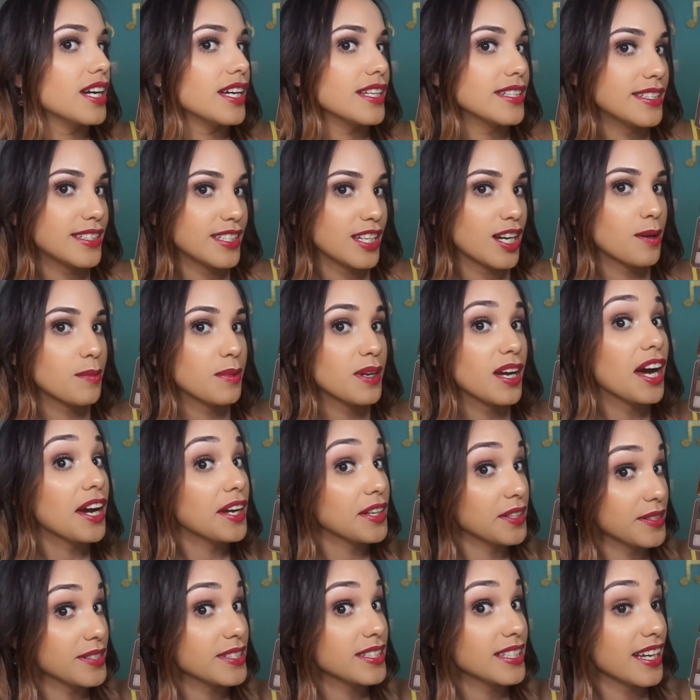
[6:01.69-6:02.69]
guys tell me how
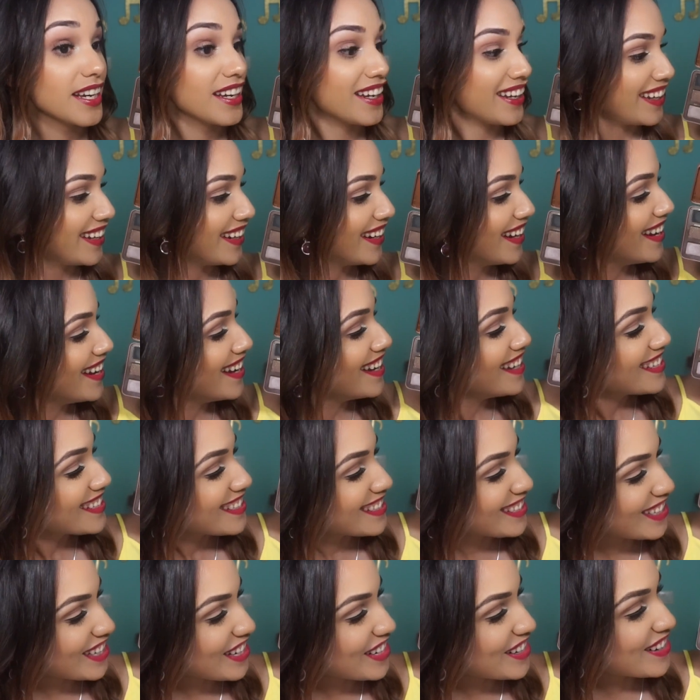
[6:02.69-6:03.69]
you say it.
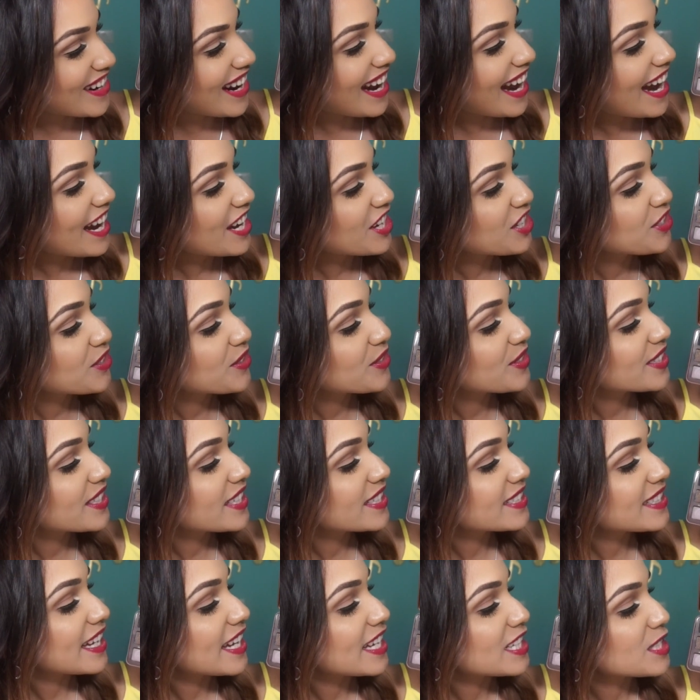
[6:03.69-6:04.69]
So I use
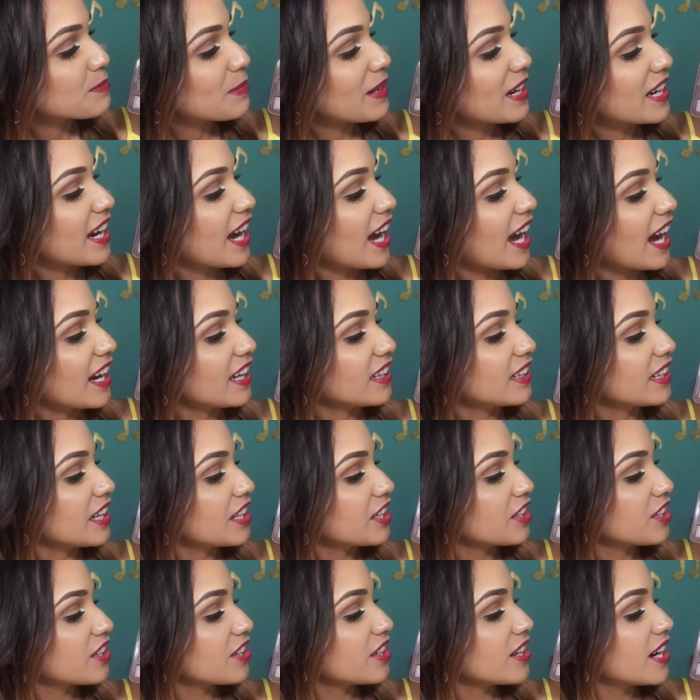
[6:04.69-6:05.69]
this as my
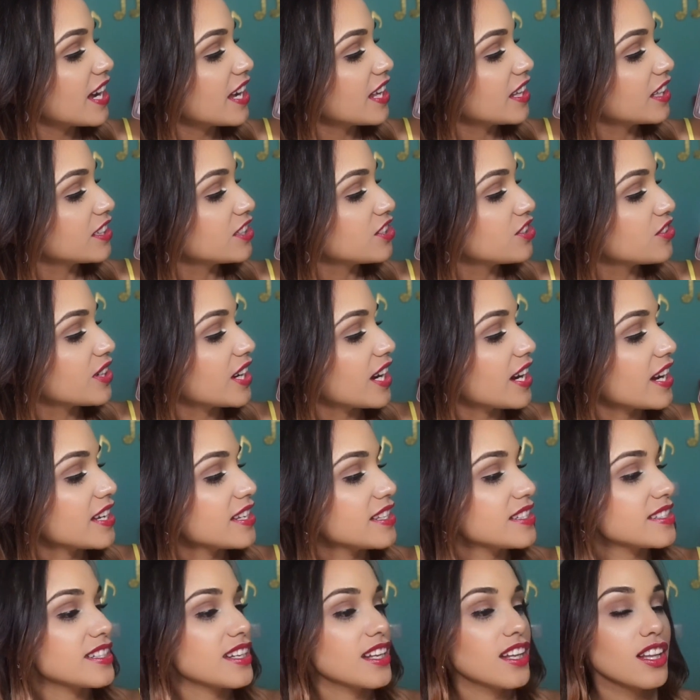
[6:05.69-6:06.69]
highlighter, and then you
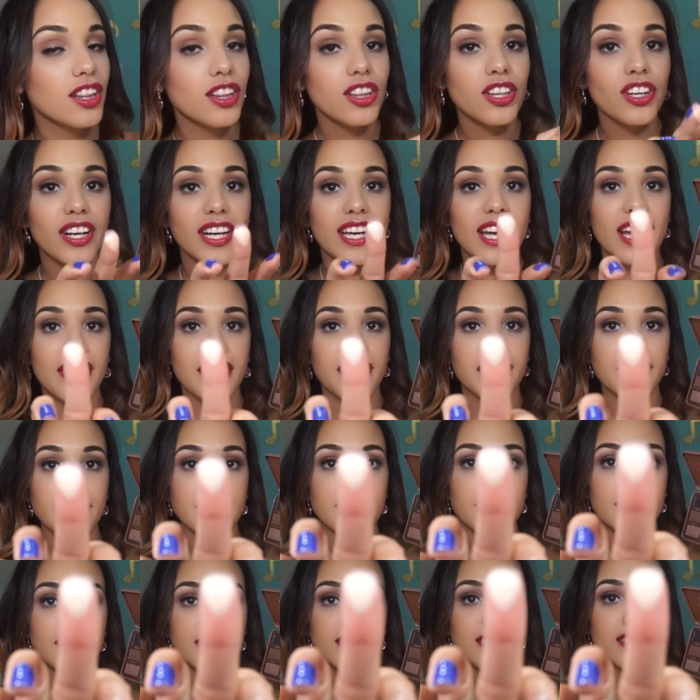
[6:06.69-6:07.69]
guys look at
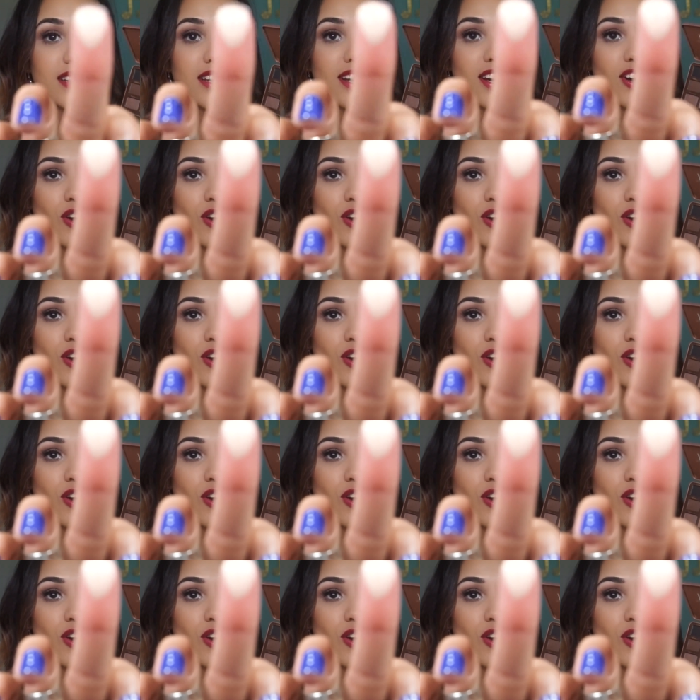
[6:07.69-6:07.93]
this.